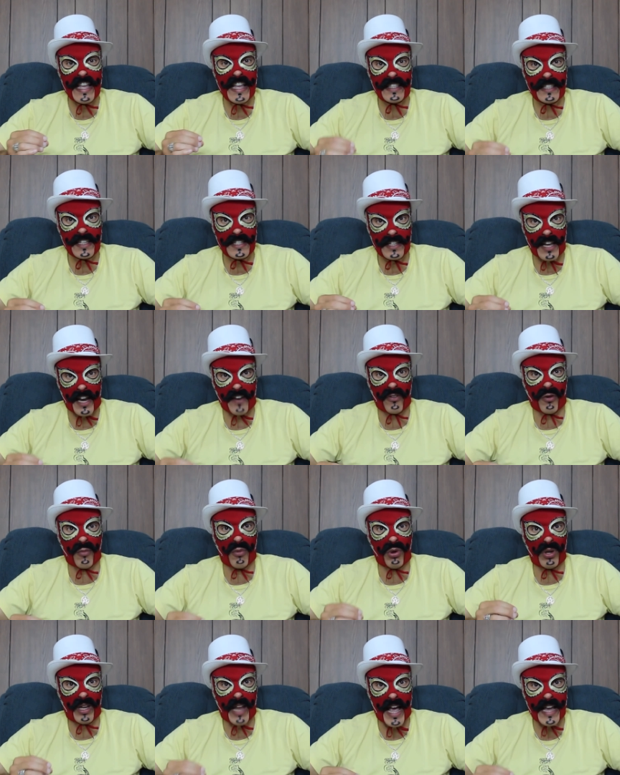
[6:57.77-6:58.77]

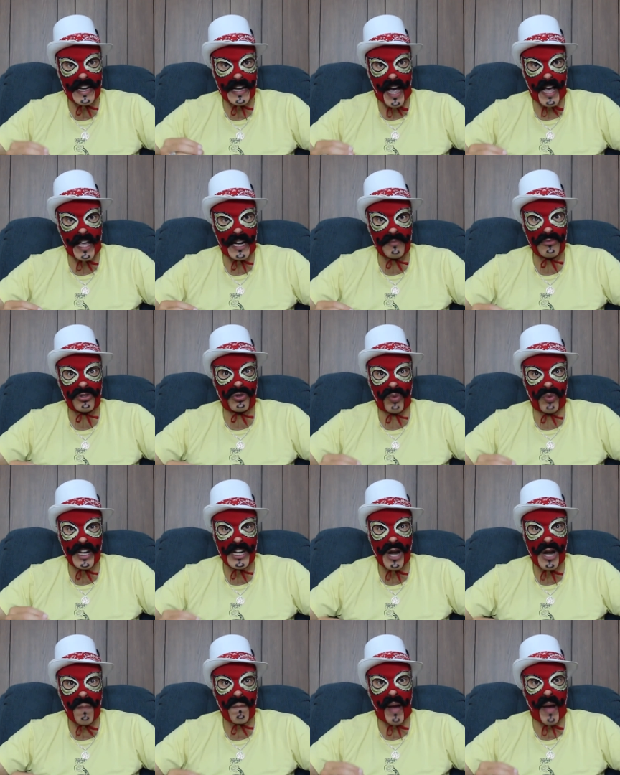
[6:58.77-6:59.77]
indecipherable line items
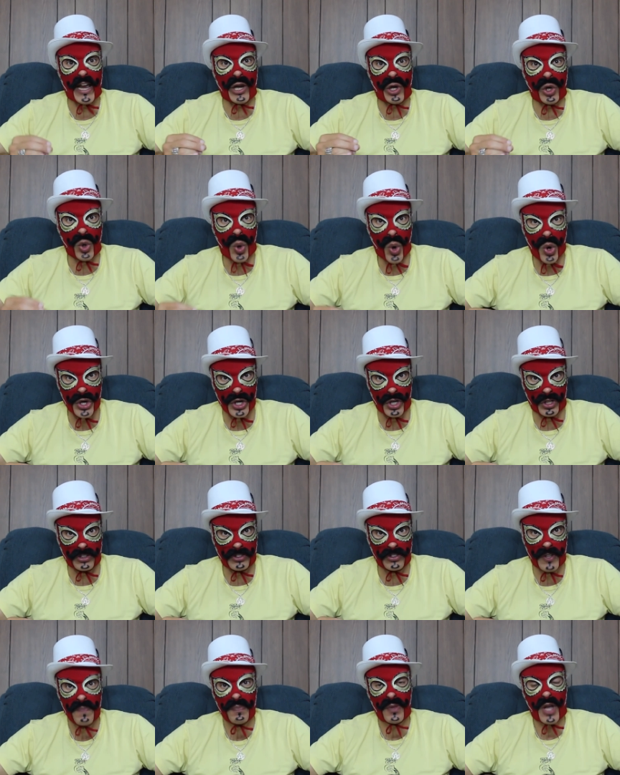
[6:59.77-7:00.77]
written up by
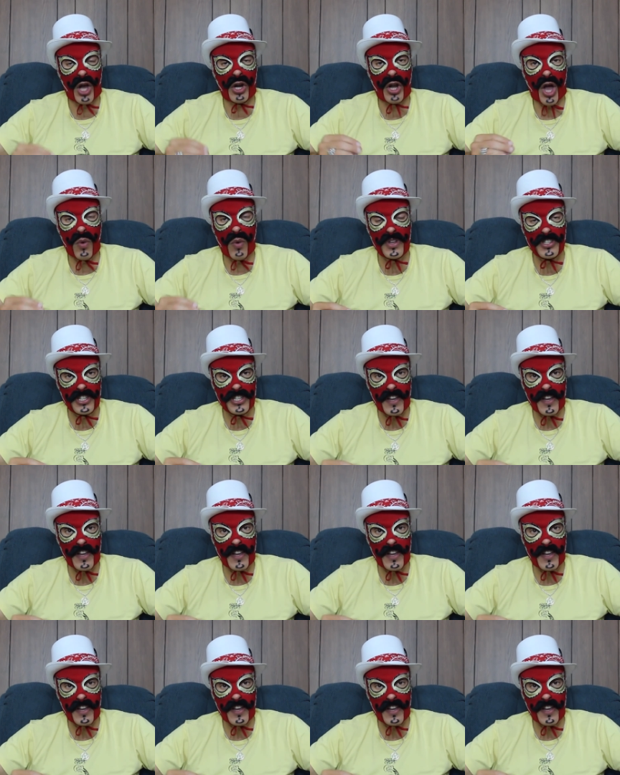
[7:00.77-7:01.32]
lawyers along with